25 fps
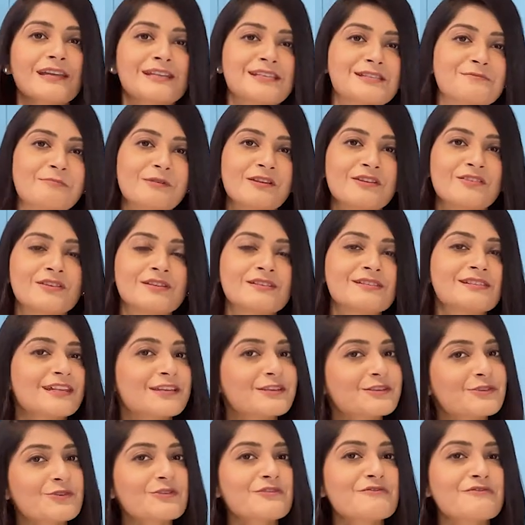experience
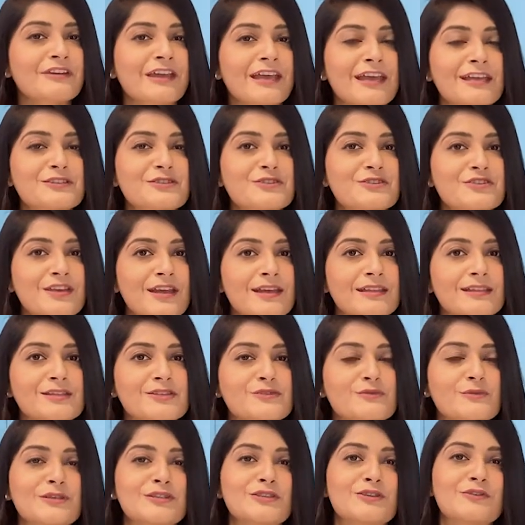and don't forget to share
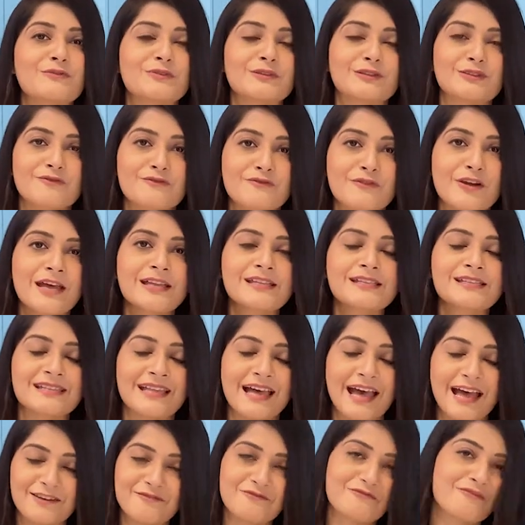this video with your friends
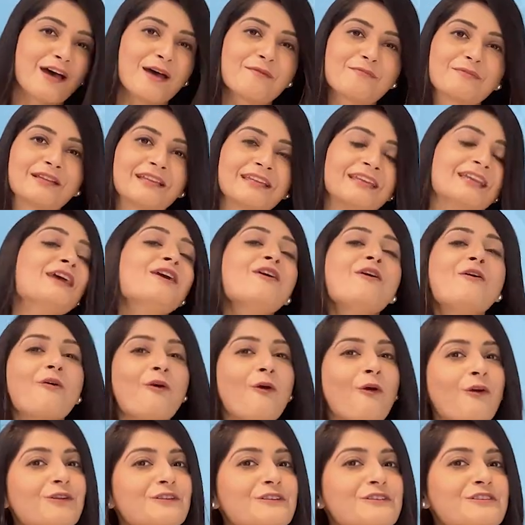and family.
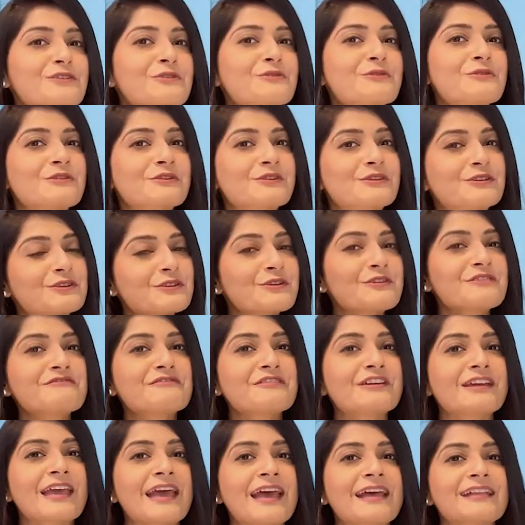Also, don't
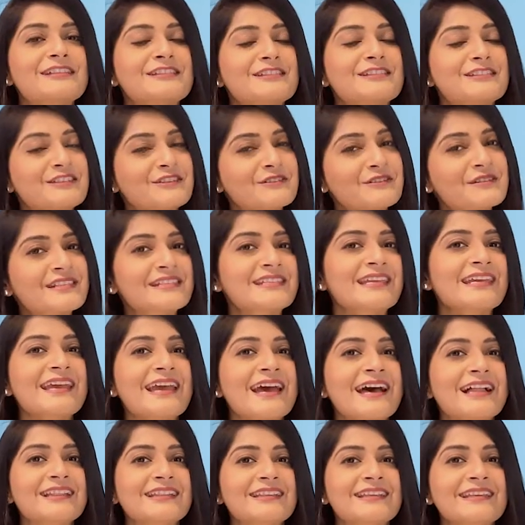forget to stay
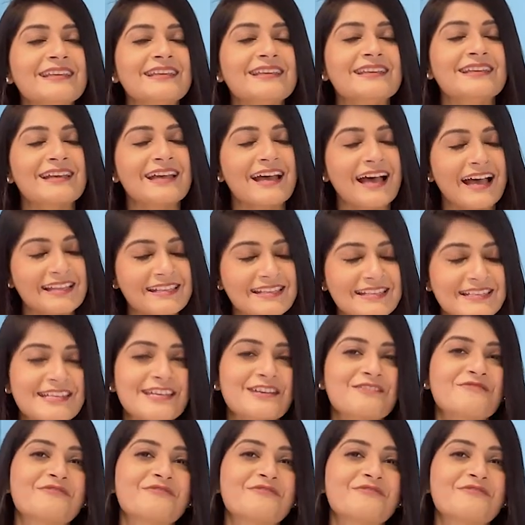healthy and stay